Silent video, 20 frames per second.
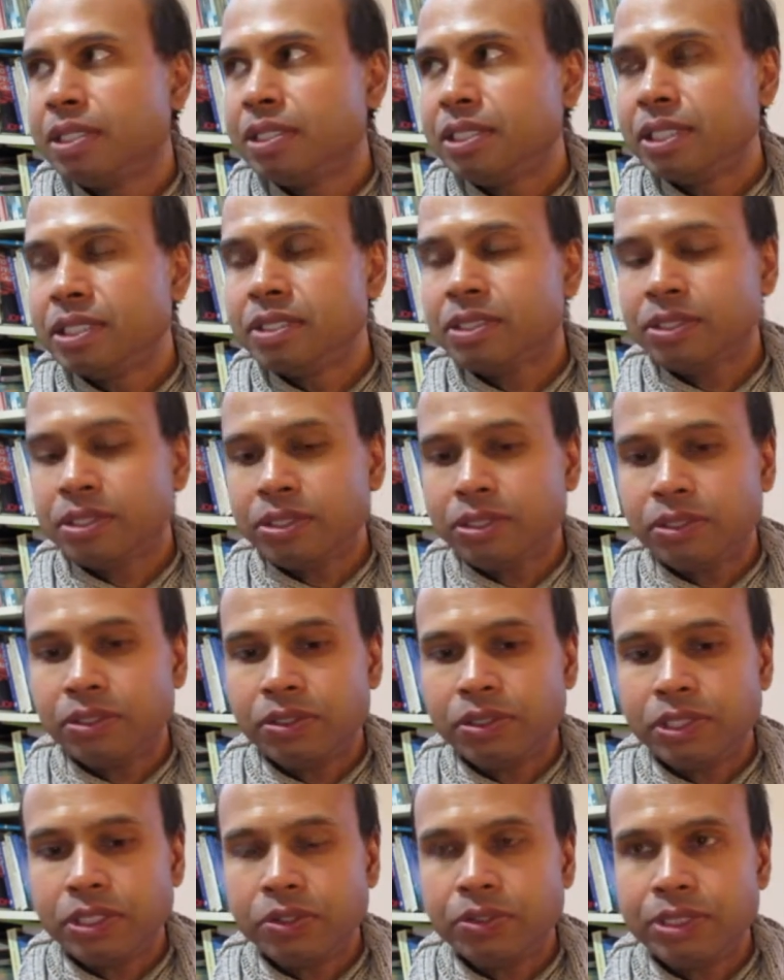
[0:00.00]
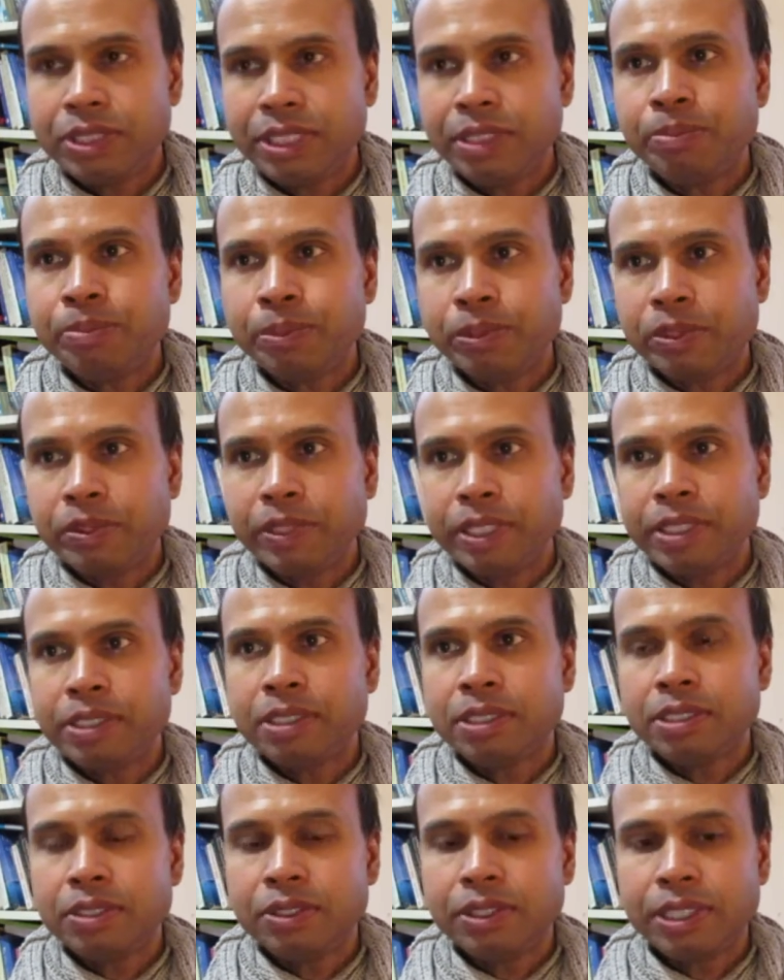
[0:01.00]
just to go deeper
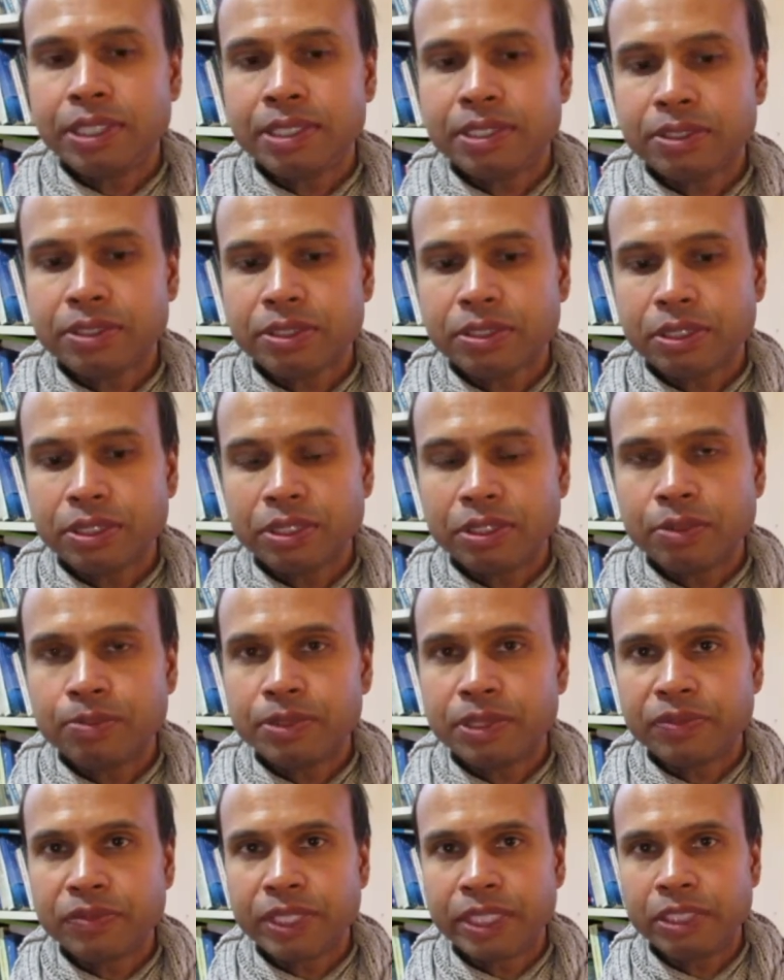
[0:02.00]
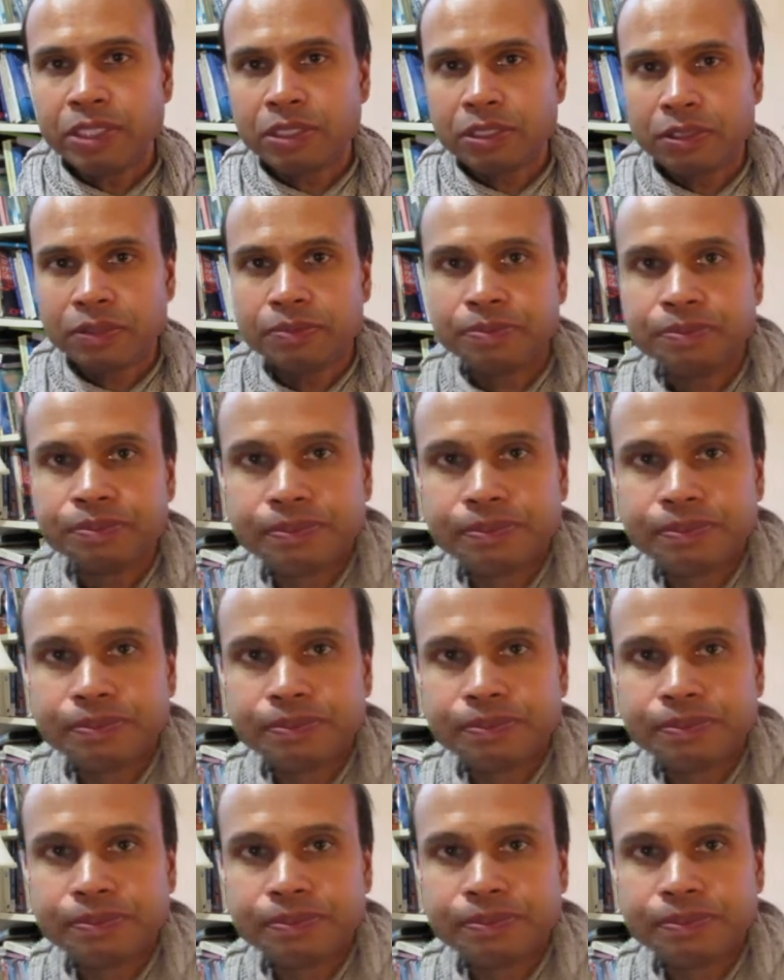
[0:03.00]
into this uh, observation.